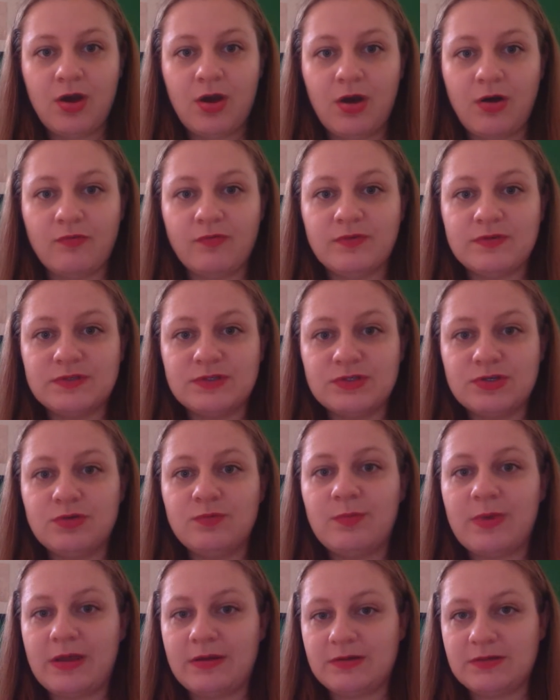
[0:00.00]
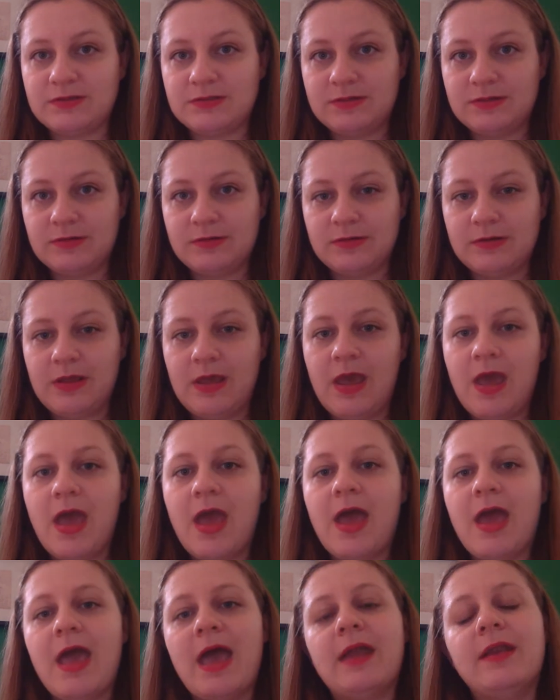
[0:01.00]
of his new medicine.
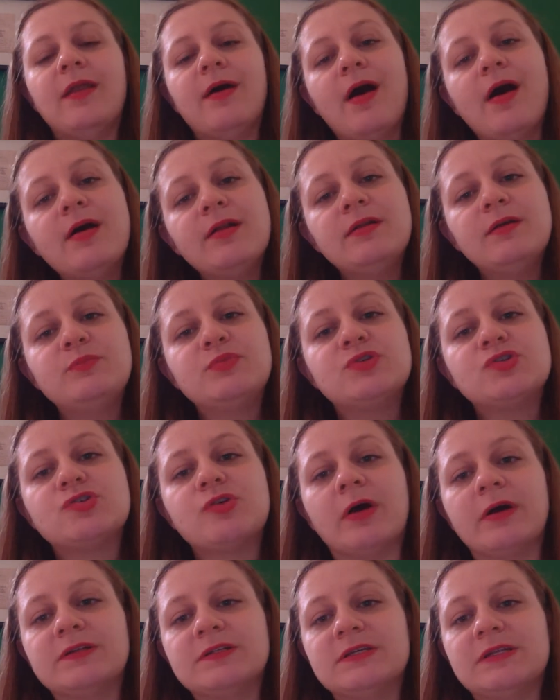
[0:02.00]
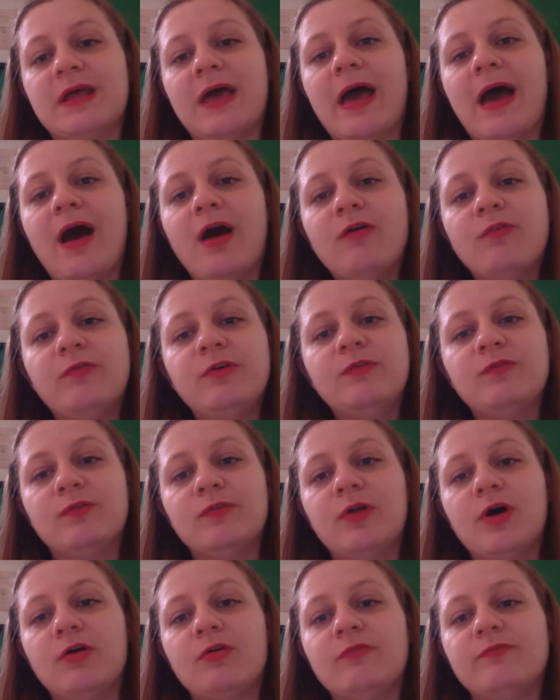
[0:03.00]
An unobstructed, healthy
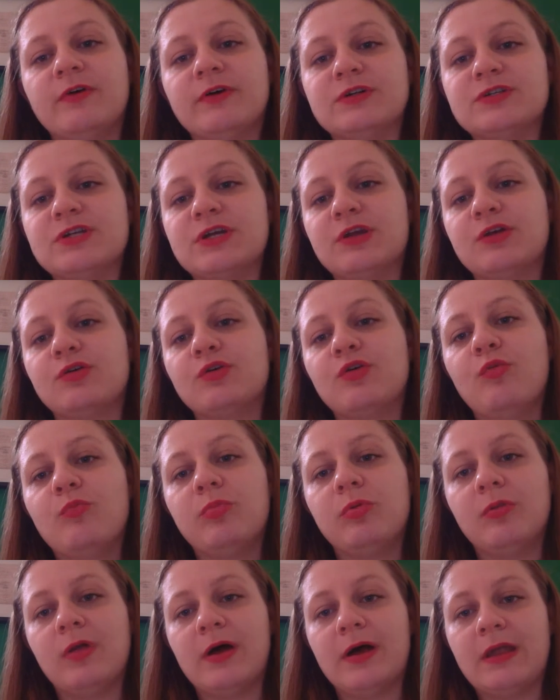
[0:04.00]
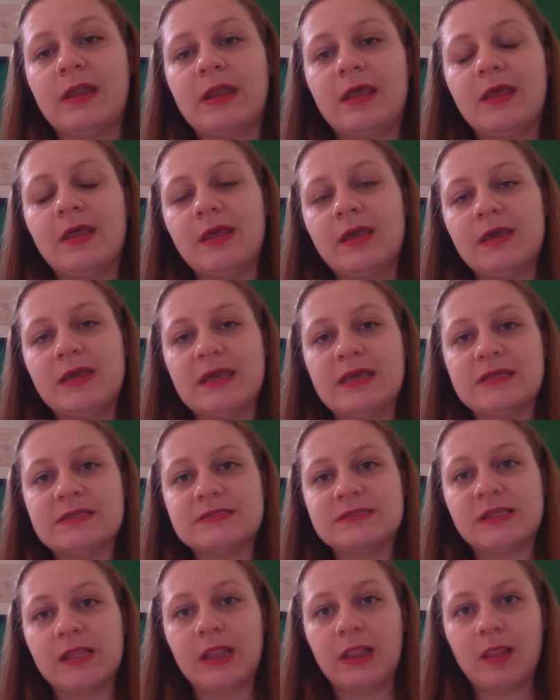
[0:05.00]
flow of arterial blood
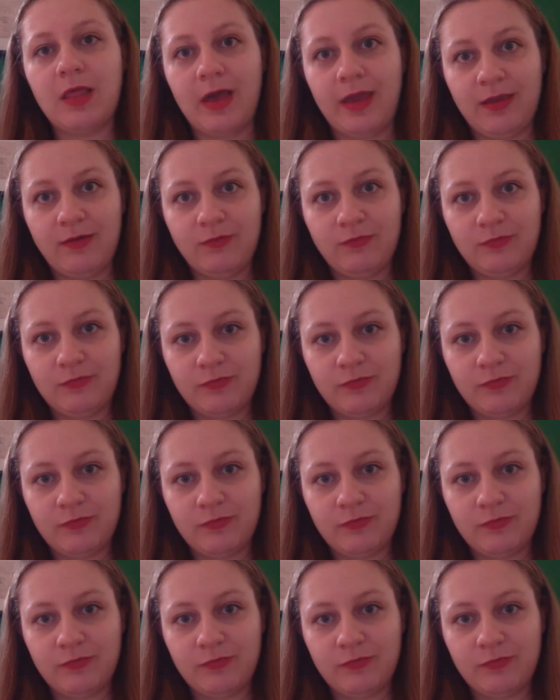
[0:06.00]
is life.